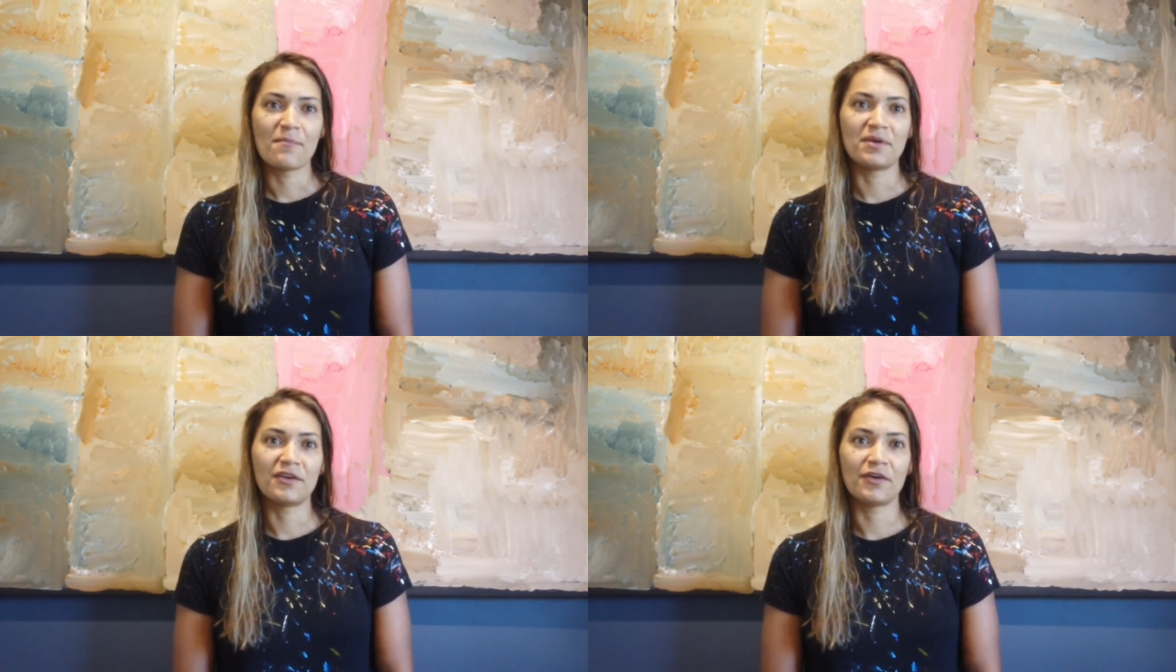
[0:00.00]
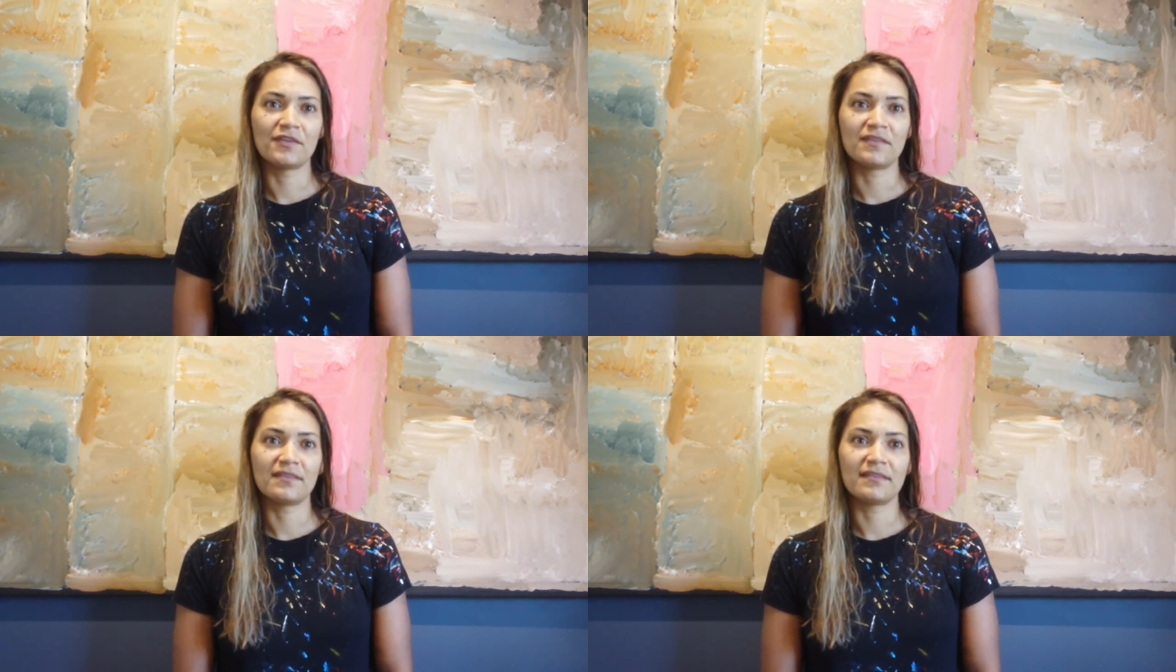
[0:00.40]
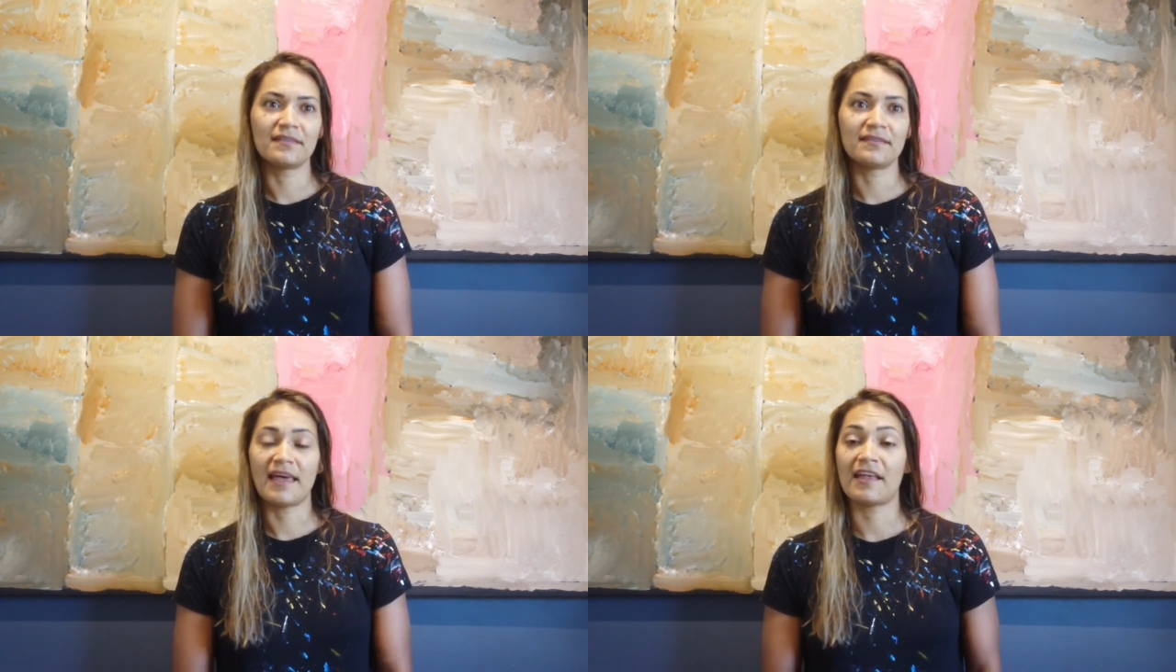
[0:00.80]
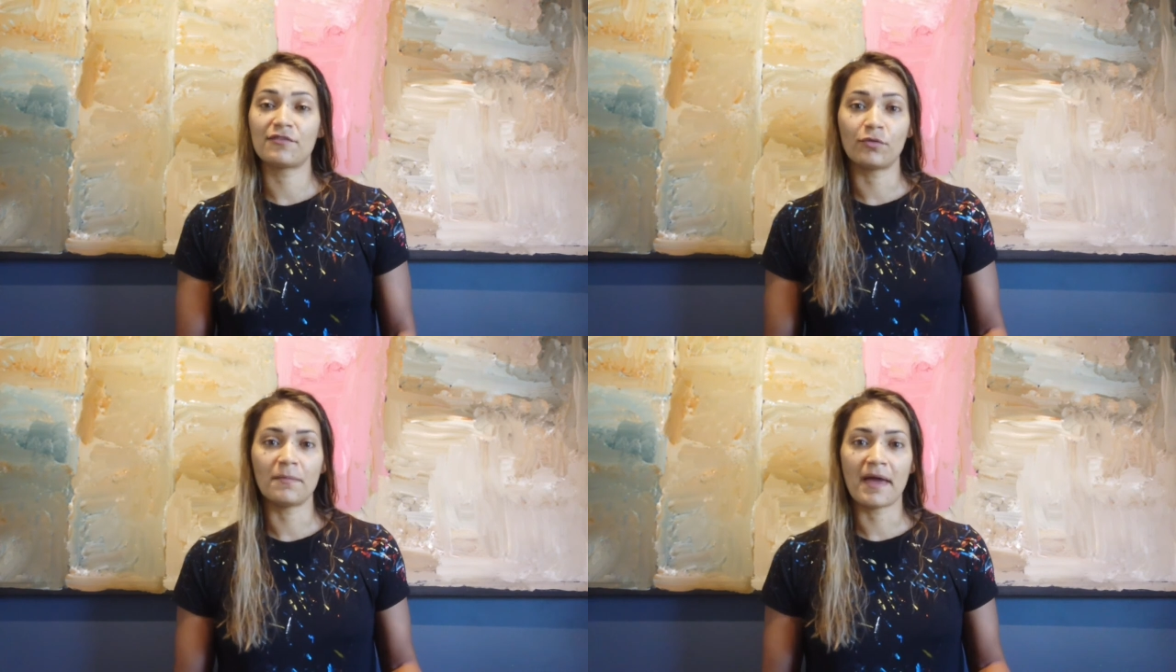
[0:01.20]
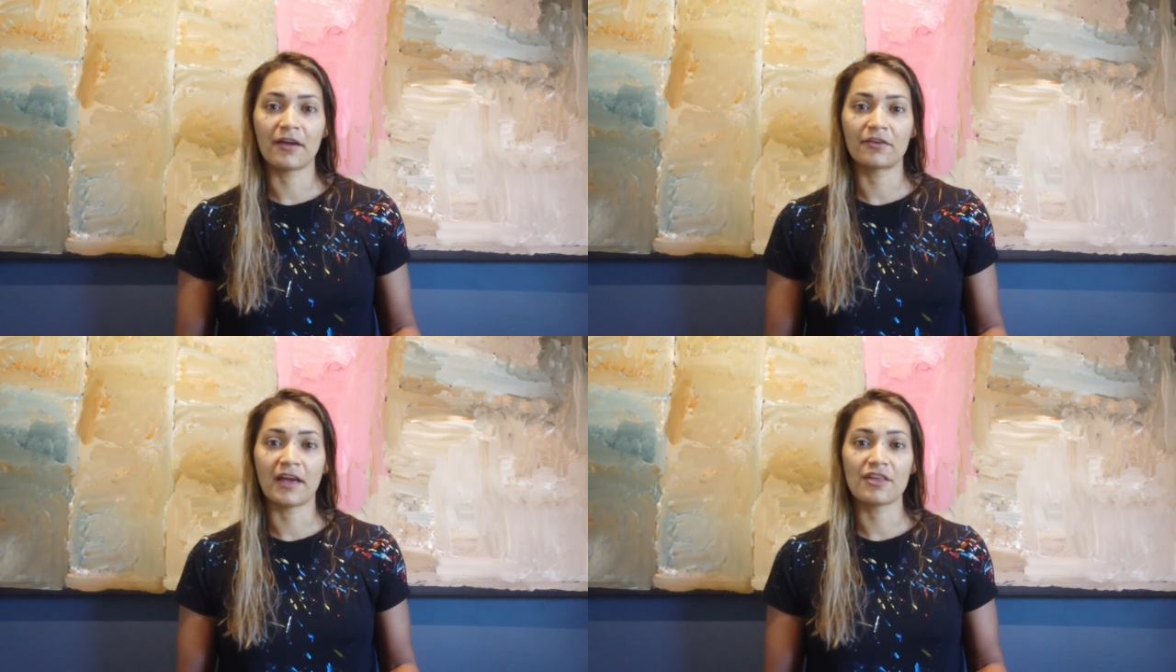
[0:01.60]
because that's all
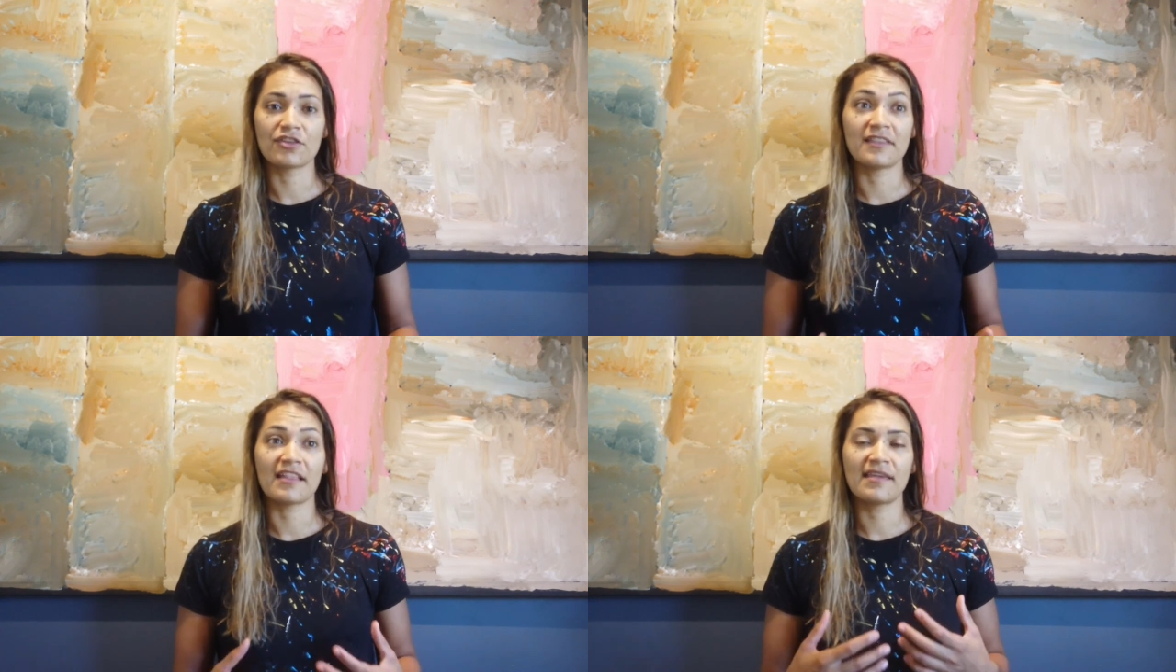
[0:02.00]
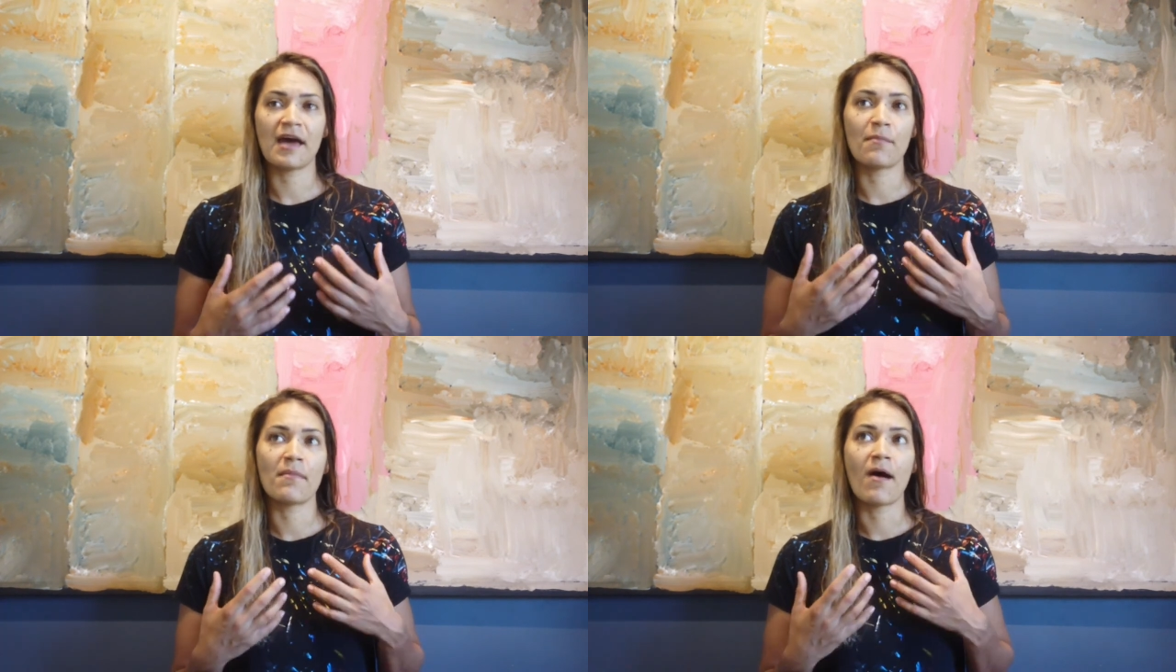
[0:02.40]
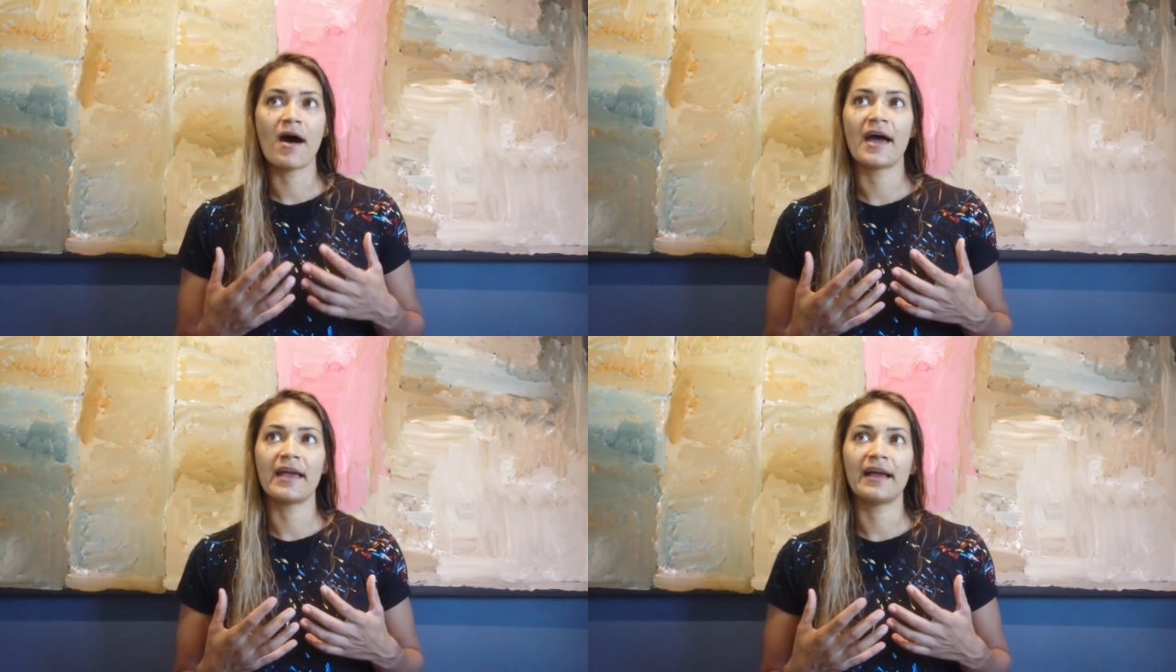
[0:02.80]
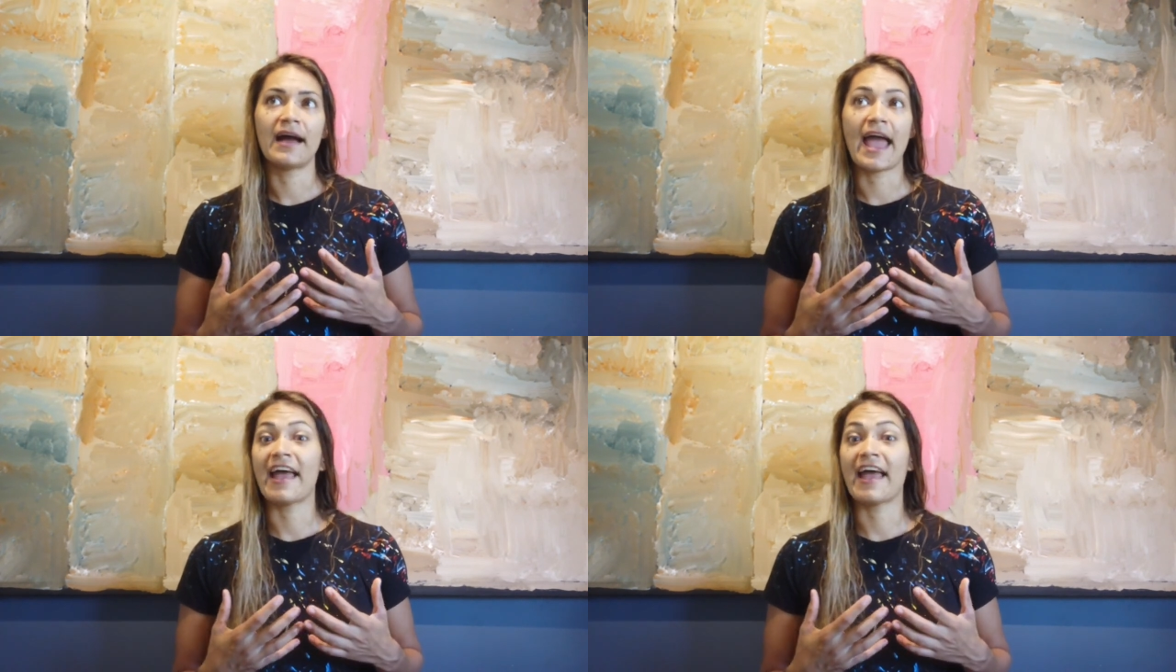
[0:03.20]
about creation. That's how my